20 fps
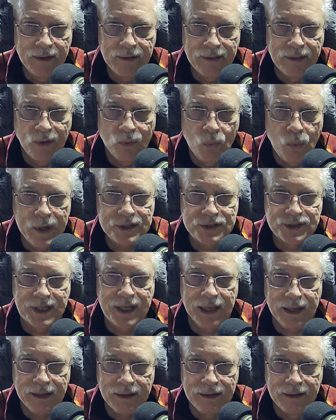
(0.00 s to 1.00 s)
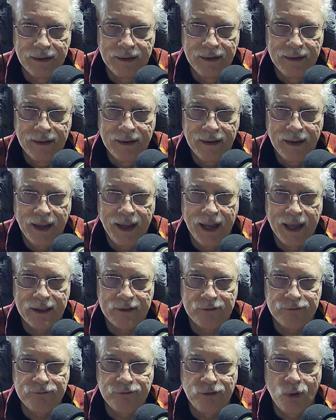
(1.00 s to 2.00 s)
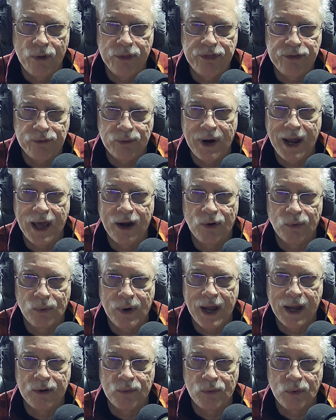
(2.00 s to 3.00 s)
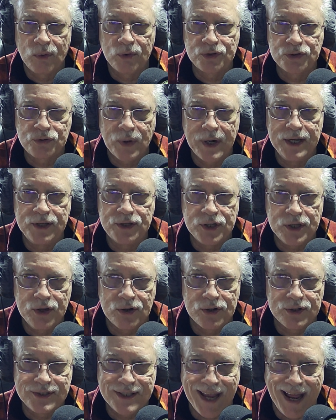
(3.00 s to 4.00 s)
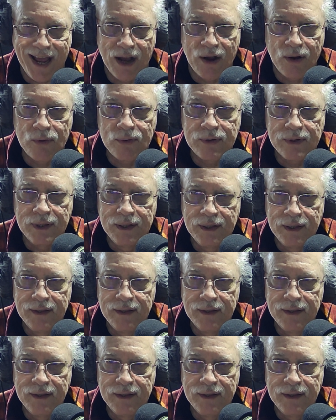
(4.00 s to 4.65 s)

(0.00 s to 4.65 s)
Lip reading: the whiskey, and the full throttle rock and roll straight to your town.